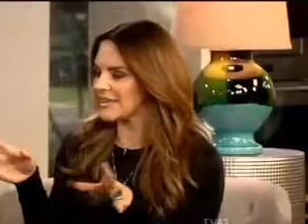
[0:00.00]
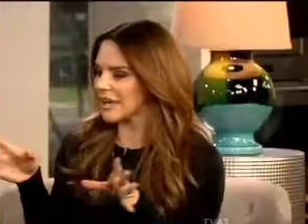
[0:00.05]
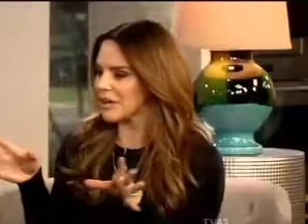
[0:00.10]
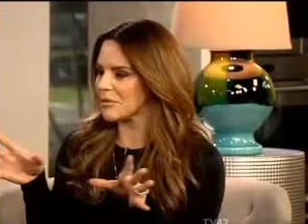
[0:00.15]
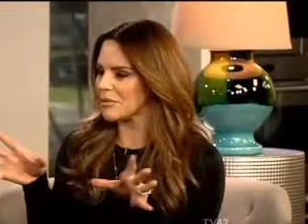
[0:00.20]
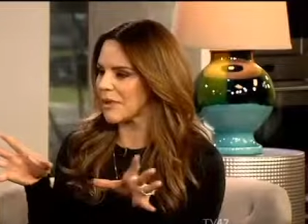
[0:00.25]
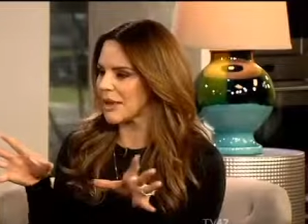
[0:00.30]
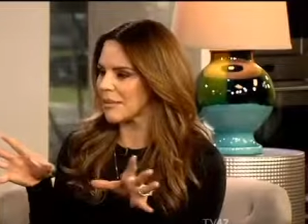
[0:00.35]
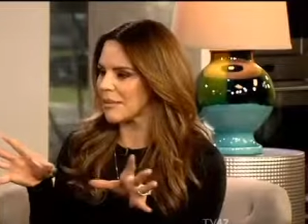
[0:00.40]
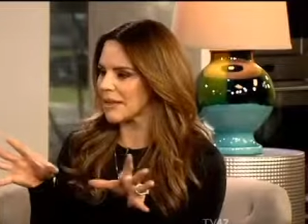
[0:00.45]
And
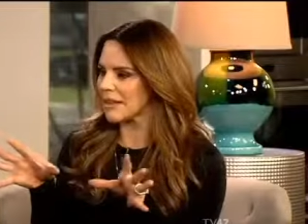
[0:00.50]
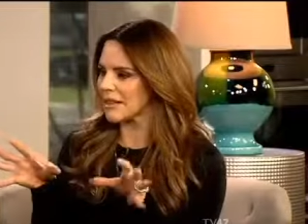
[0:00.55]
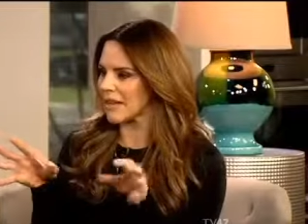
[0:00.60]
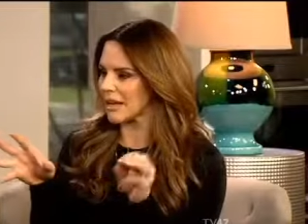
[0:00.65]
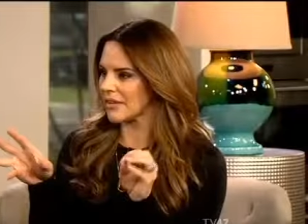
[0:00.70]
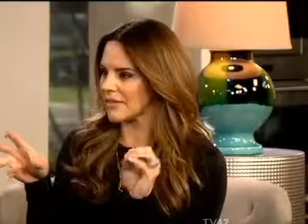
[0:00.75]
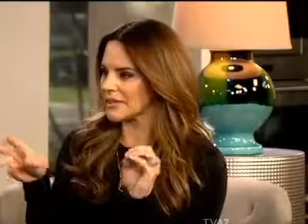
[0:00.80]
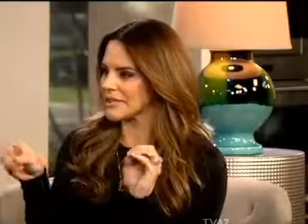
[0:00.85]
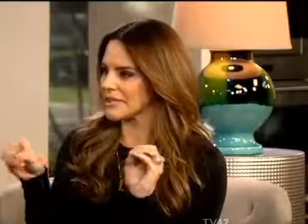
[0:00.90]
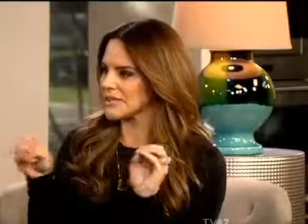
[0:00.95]
like maybe
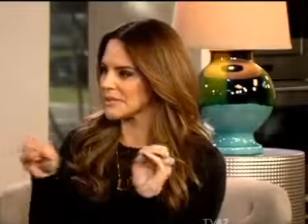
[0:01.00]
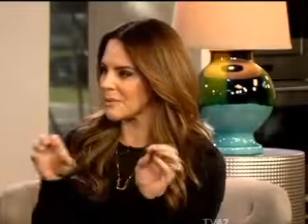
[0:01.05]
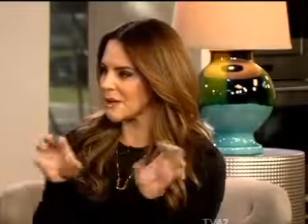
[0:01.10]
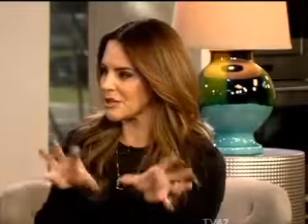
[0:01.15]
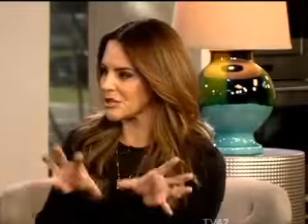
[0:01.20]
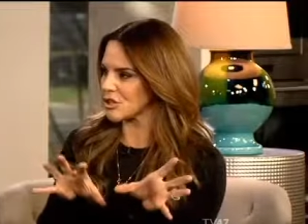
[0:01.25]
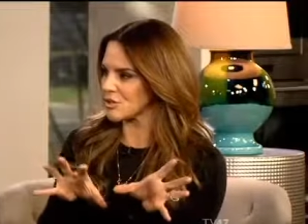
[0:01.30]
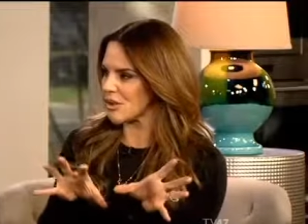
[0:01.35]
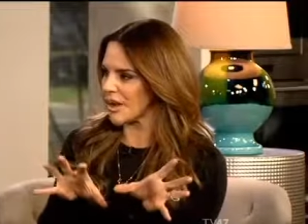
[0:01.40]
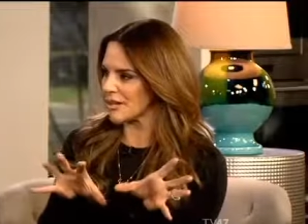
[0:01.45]
like if it's a
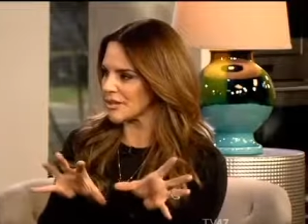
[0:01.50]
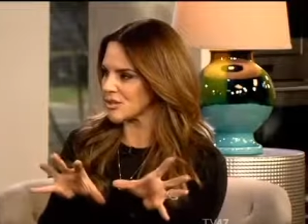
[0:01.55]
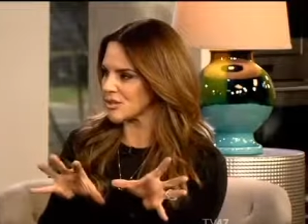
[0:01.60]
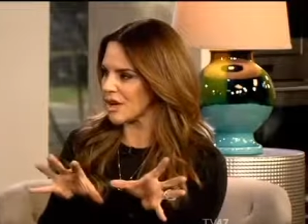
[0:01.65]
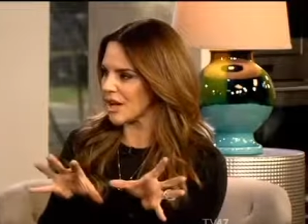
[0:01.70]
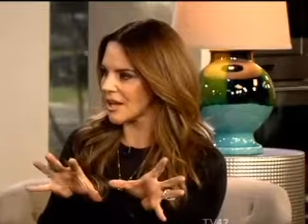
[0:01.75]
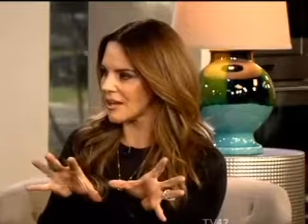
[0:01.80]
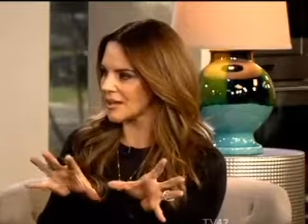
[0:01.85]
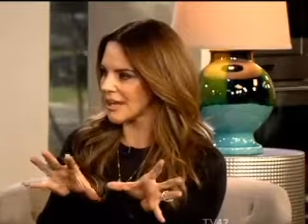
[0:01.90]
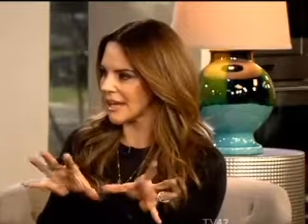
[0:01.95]
special
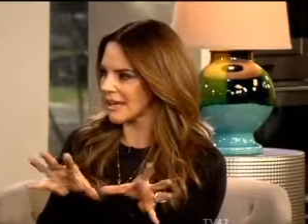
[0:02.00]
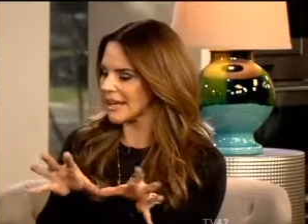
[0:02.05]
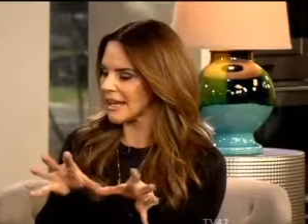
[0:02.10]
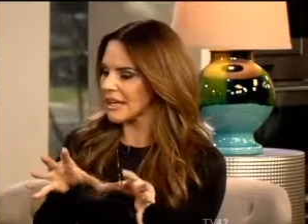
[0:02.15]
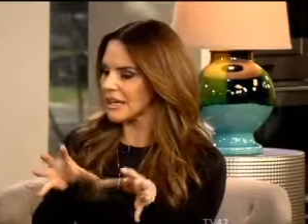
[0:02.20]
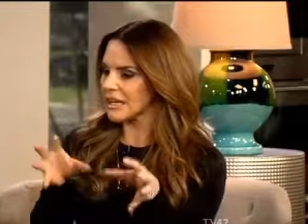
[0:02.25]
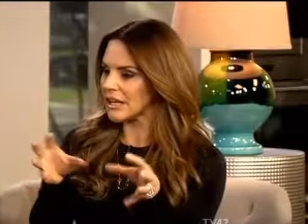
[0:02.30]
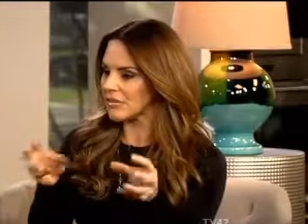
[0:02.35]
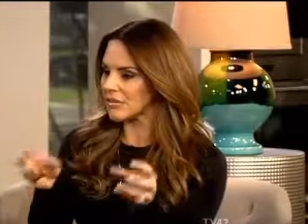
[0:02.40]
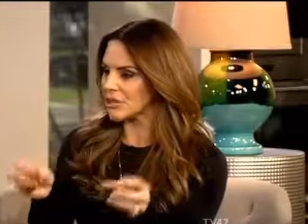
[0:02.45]
restaurant, like
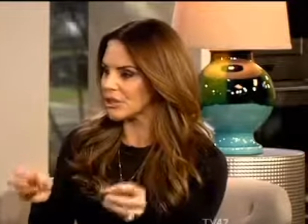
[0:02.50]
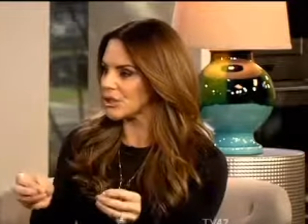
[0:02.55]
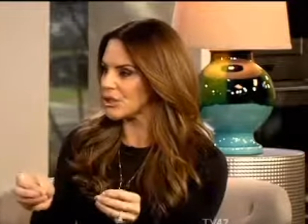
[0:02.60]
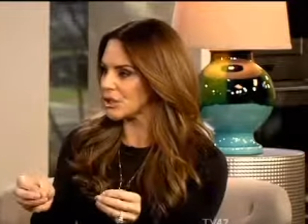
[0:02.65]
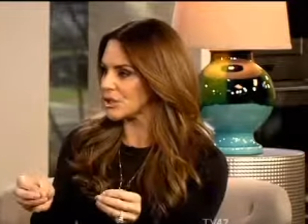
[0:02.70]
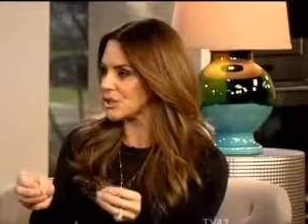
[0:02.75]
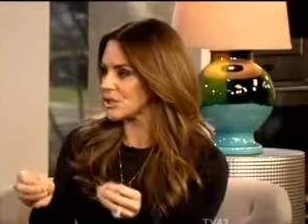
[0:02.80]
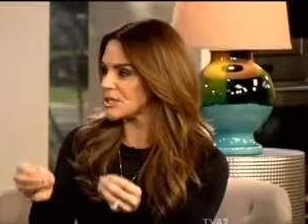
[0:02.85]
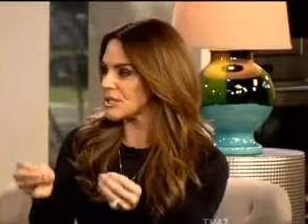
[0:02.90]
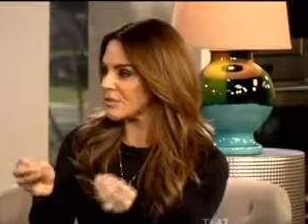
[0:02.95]
like give the
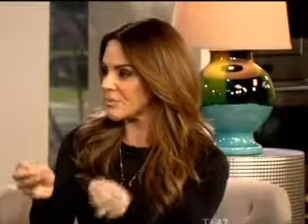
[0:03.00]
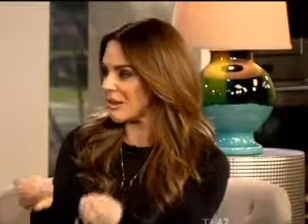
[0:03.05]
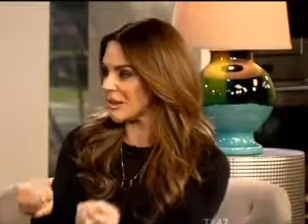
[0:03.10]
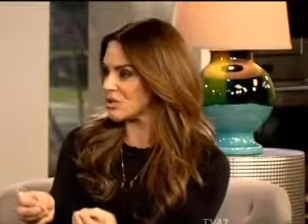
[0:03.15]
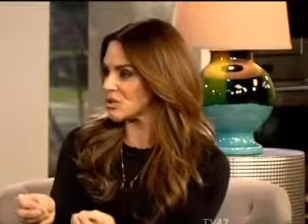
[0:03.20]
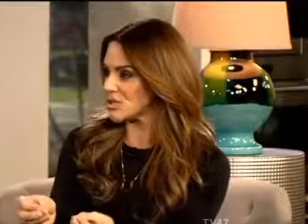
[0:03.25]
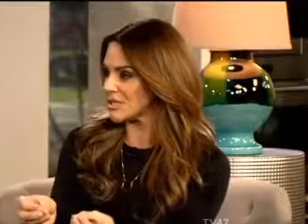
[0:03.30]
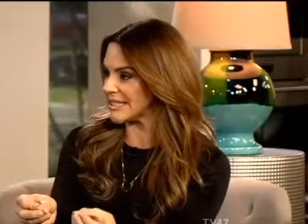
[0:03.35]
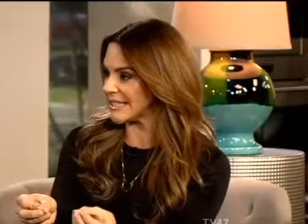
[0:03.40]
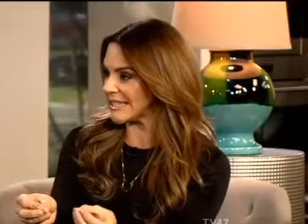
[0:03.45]
clue to the
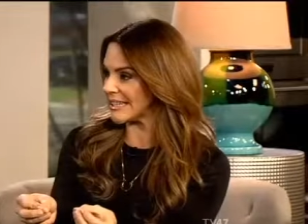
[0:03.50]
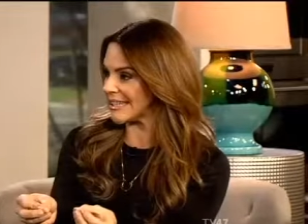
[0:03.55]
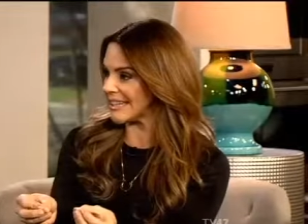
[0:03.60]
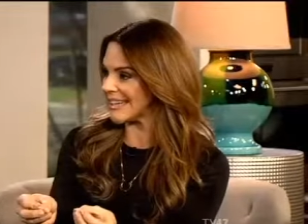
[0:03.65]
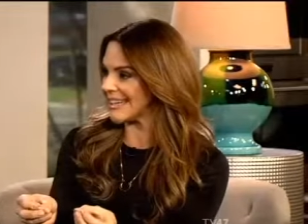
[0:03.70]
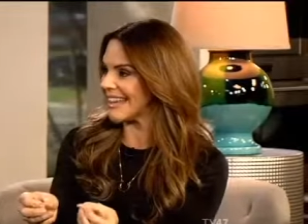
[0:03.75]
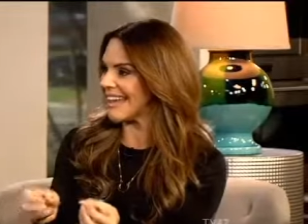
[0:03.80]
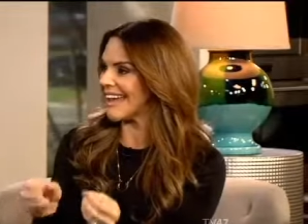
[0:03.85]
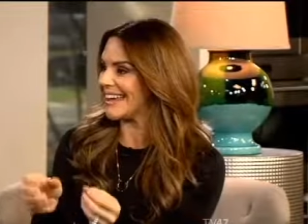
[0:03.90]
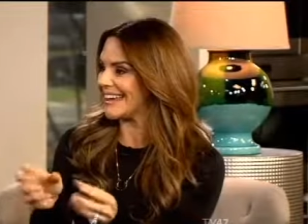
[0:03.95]
maitre
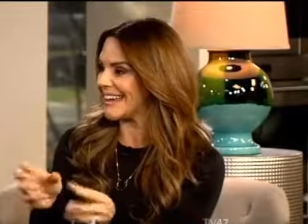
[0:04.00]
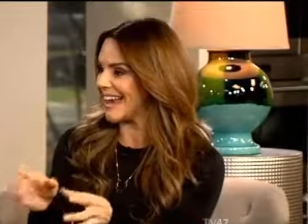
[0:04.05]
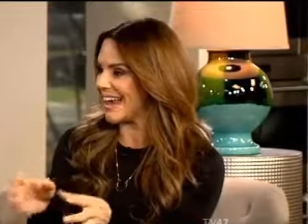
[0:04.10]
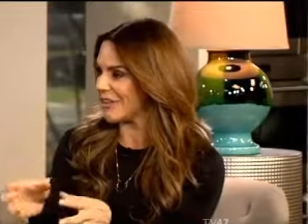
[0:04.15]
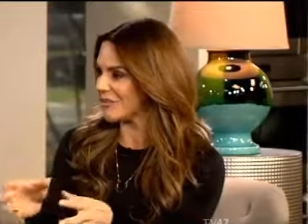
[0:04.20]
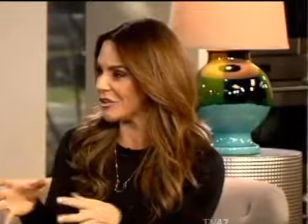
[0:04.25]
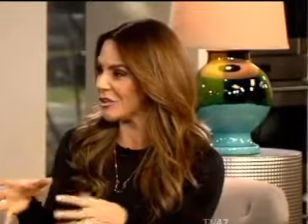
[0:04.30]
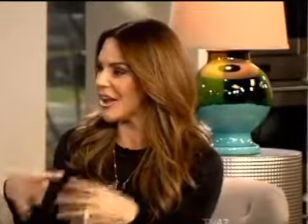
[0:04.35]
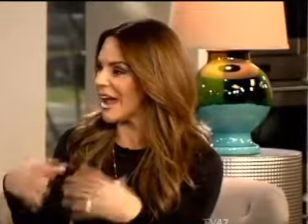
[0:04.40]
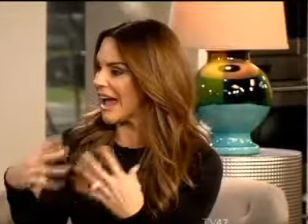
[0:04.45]
d and
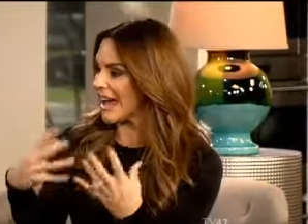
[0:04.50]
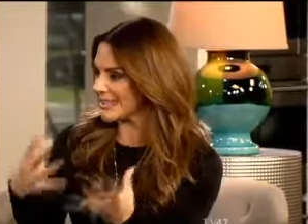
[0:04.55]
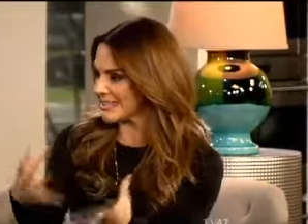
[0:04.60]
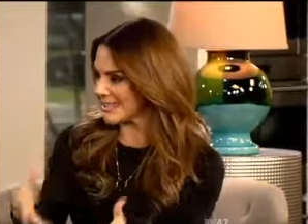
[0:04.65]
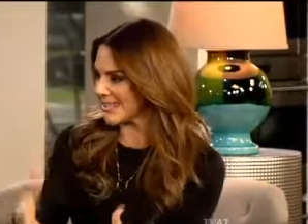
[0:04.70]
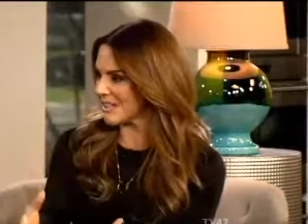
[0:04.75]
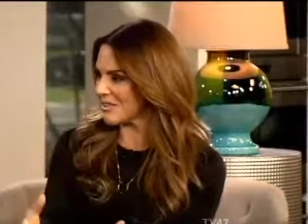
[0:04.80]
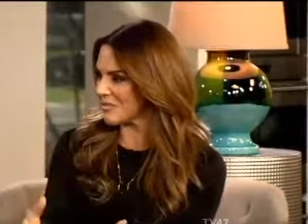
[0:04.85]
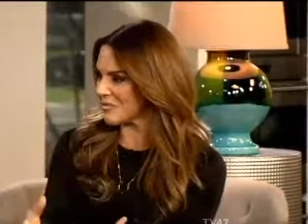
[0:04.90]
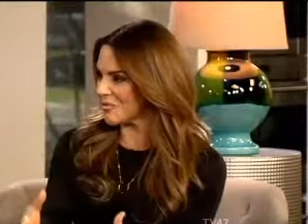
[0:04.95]
have her
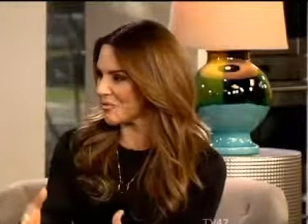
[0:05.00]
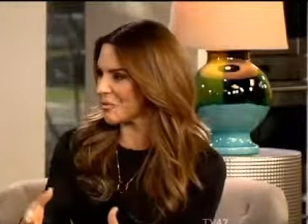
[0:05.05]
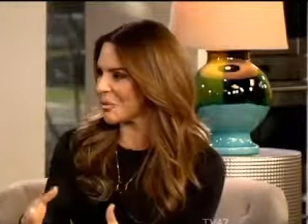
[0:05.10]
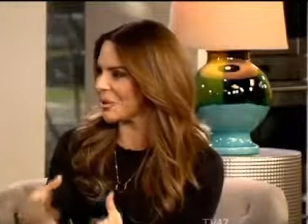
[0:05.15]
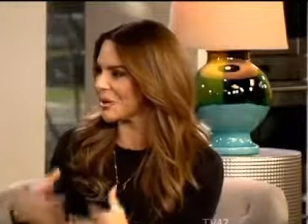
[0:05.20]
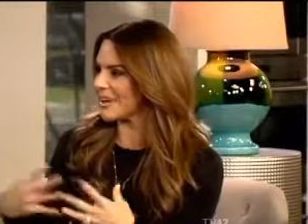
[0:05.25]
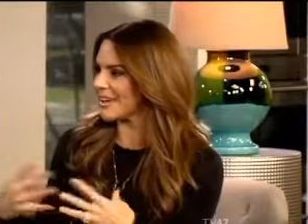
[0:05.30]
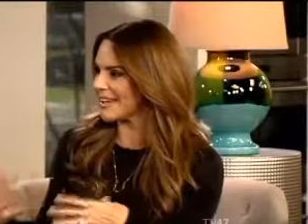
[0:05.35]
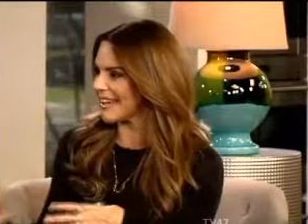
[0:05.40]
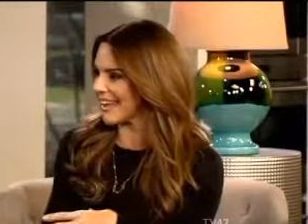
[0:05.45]
ask him
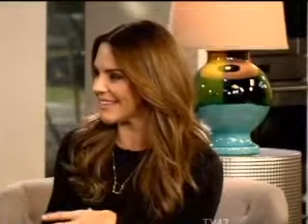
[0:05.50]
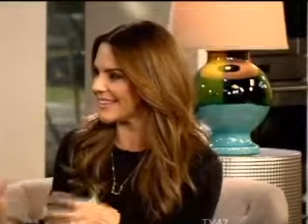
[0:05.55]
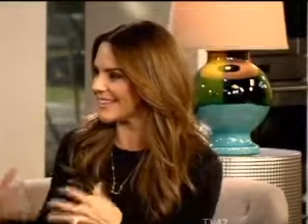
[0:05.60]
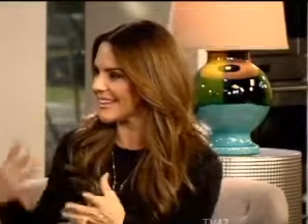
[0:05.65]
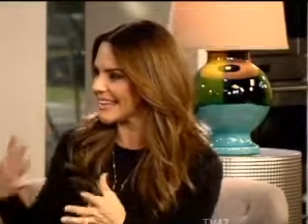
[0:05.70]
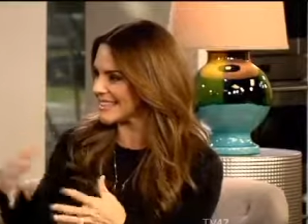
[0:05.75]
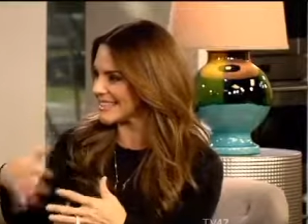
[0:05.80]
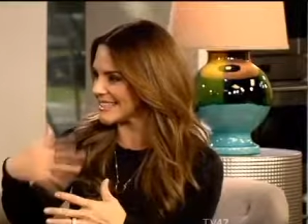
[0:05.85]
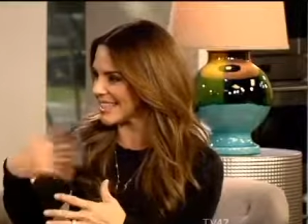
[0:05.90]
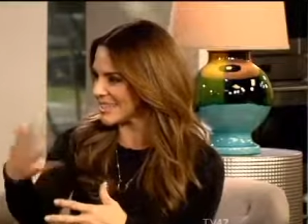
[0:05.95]
for it, and
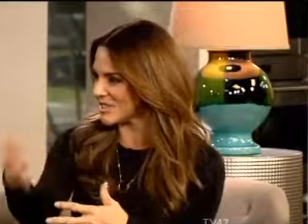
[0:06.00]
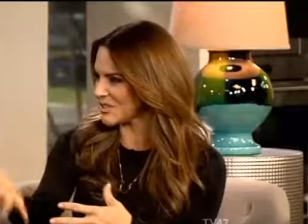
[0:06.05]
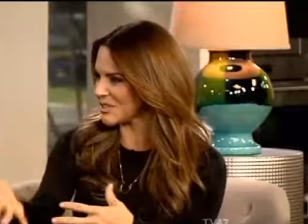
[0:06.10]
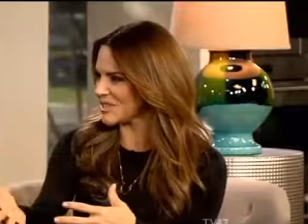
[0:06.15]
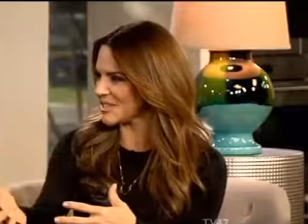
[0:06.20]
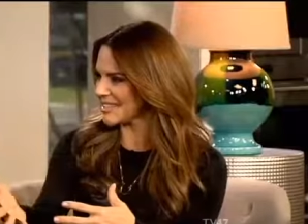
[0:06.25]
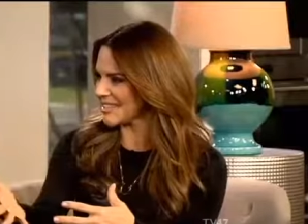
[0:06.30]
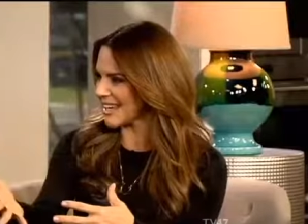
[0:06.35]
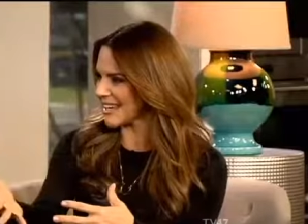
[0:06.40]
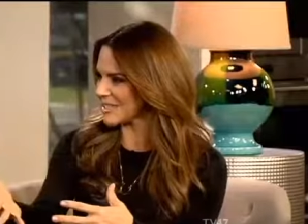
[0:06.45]
then he sends
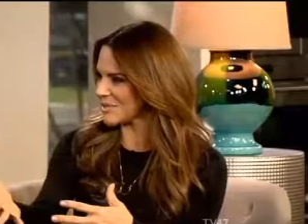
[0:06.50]
her to the